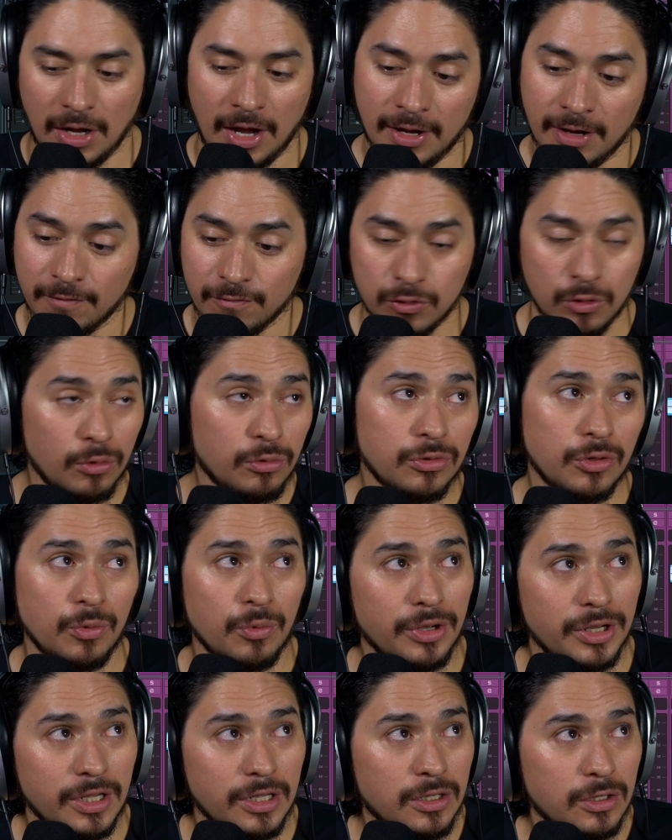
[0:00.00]
I have no clue
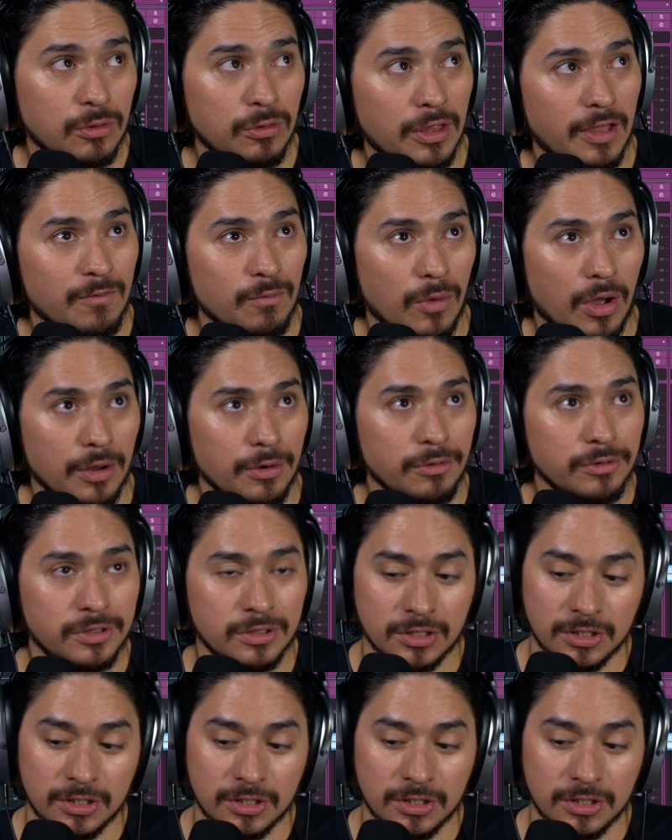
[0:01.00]
what EQ they've modeled.